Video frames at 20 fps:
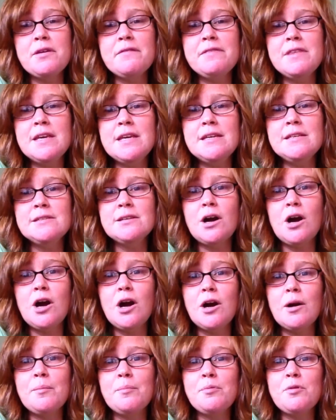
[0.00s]
of these
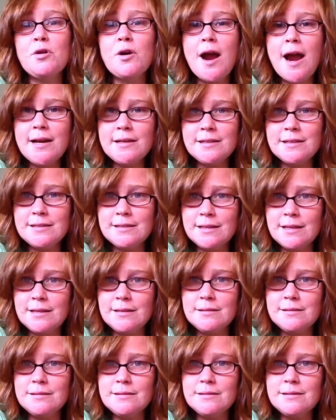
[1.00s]
are
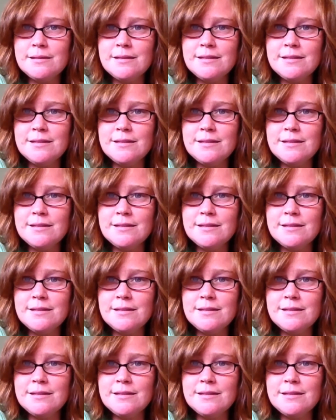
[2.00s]
practices.